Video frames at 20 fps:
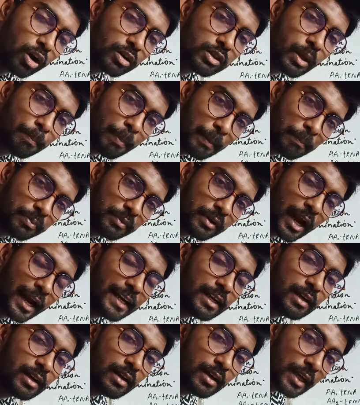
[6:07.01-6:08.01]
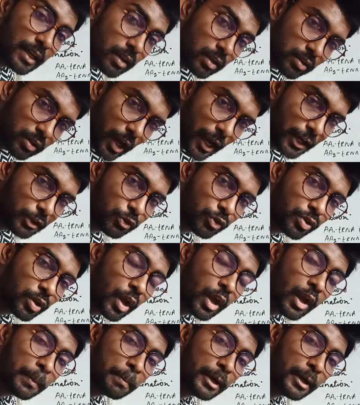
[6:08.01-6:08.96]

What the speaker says: or the peptide linkage